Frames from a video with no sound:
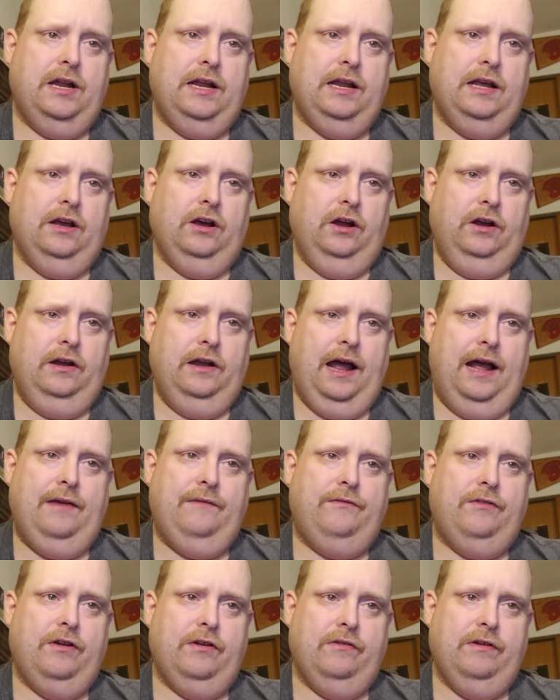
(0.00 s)
had a good
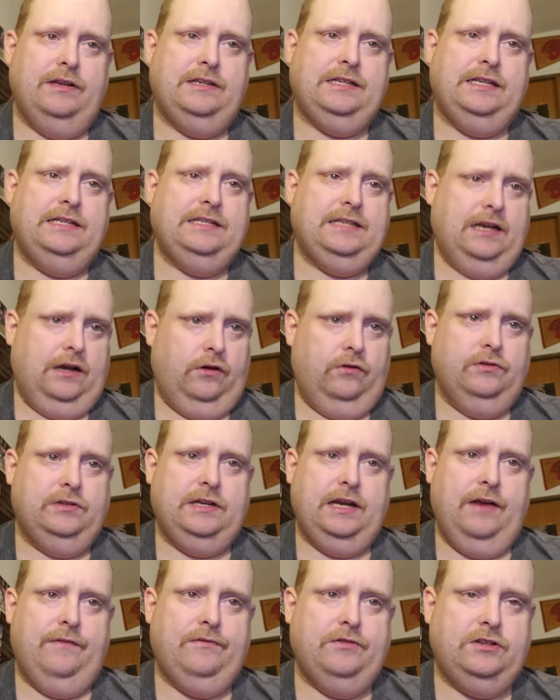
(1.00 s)
night for the Grizzlies in a
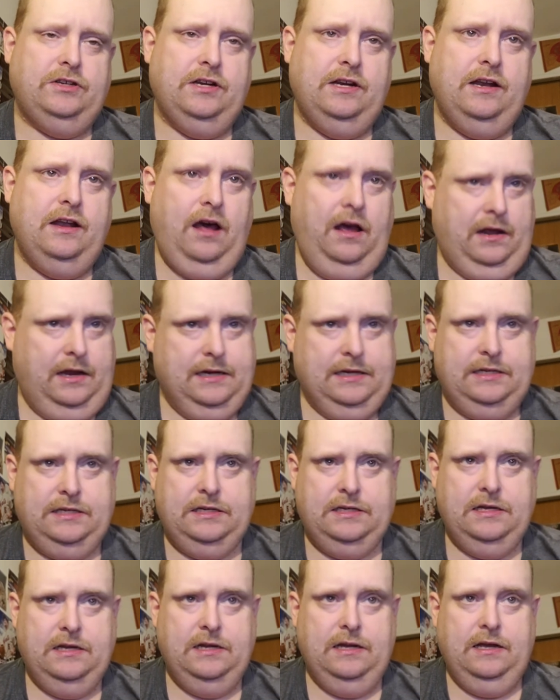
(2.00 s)
losing effort to the
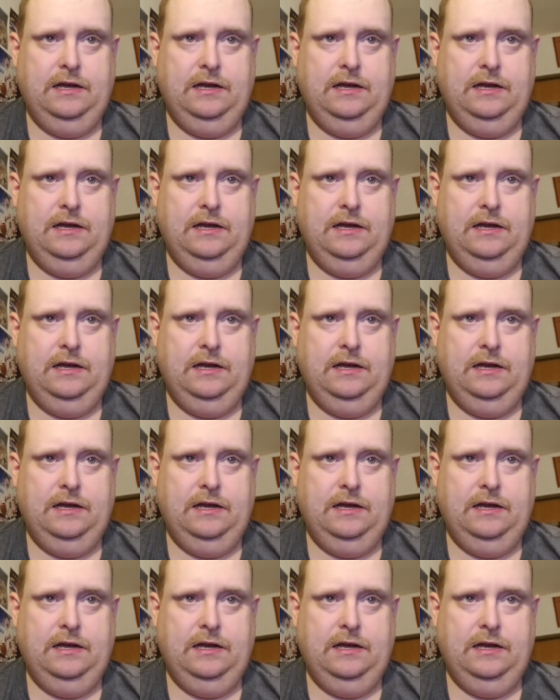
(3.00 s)
Nuggets.